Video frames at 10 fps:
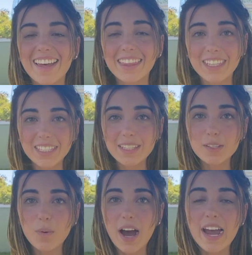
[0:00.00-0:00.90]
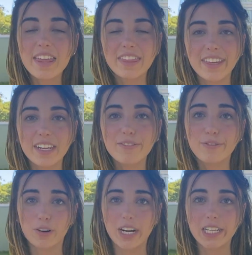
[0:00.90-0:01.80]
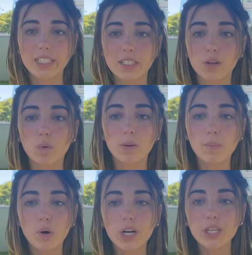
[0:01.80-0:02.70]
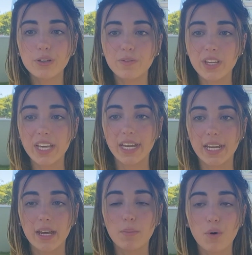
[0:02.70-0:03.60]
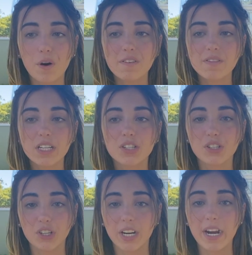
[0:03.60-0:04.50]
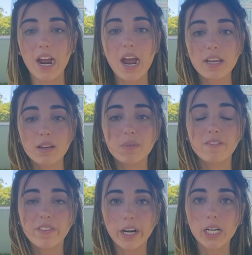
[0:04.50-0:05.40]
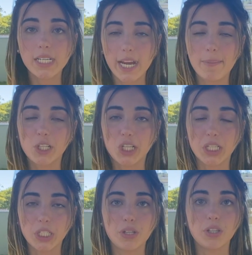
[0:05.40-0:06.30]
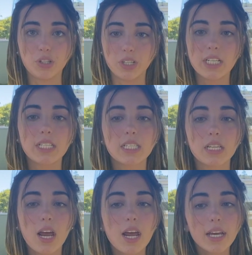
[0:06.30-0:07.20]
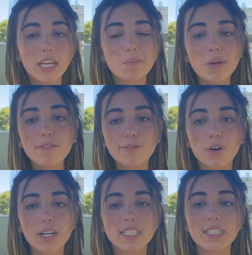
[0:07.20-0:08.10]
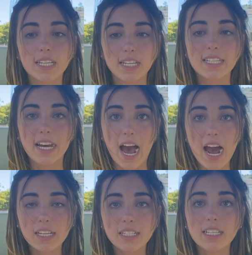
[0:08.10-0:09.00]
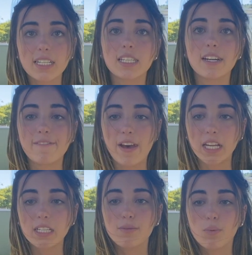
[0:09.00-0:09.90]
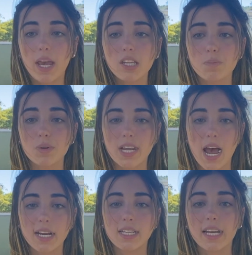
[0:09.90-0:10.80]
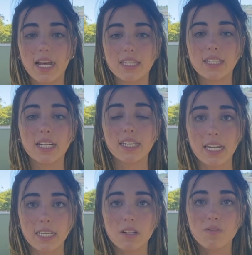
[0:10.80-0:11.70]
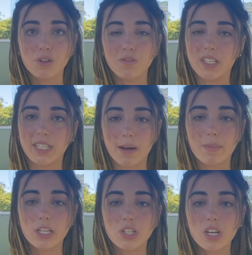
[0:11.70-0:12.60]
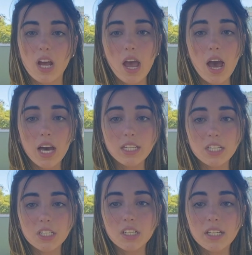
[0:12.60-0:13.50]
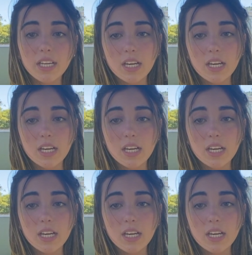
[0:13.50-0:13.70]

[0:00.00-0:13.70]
This is why thinned forests, where more UV can hit more of each tree, can be very damaging to the trees. Keeping forests intact is an effective way to protect against excessive UV damage. Additionally,